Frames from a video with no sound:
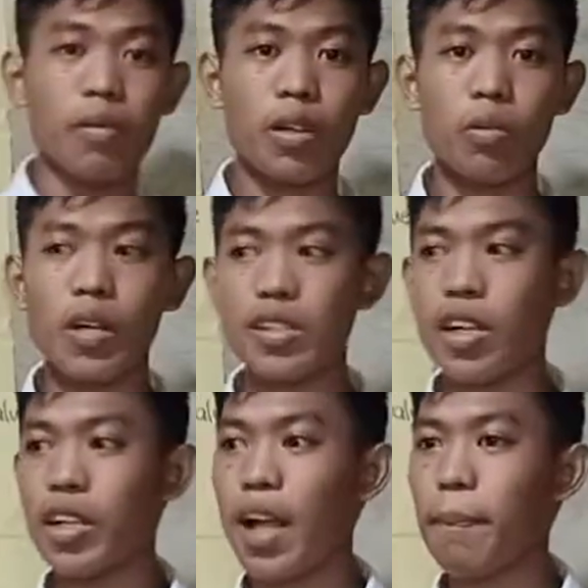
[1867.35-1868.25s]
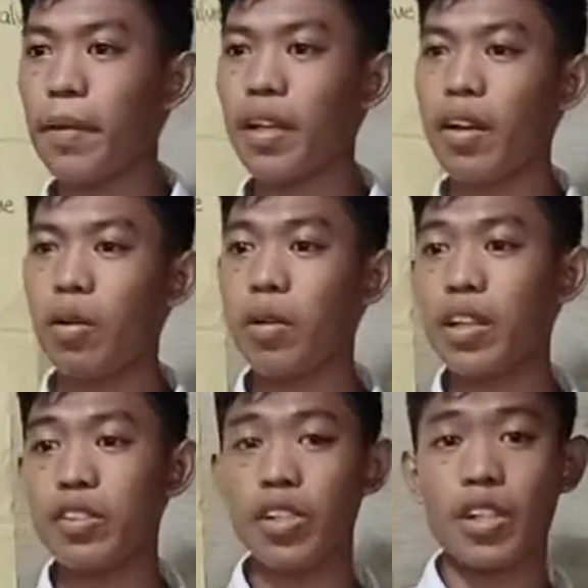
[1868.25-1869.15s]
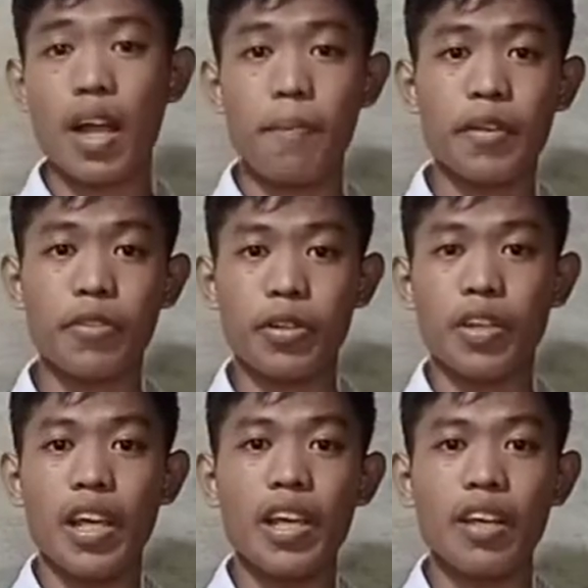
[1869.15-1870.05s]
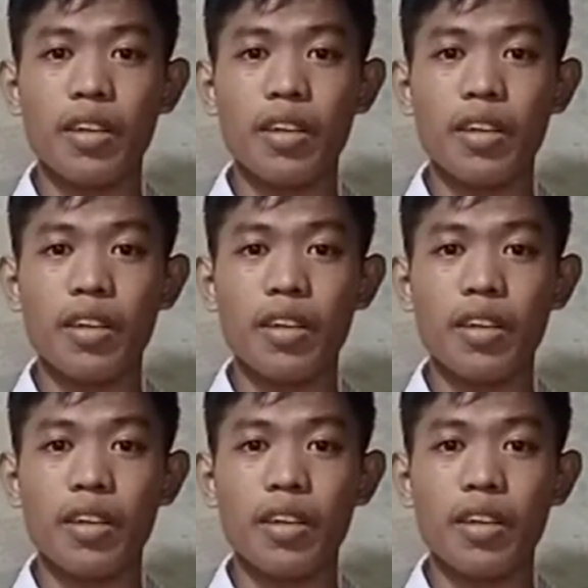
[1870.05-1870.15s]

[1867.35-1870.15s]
What was our topic? What is our topic for today?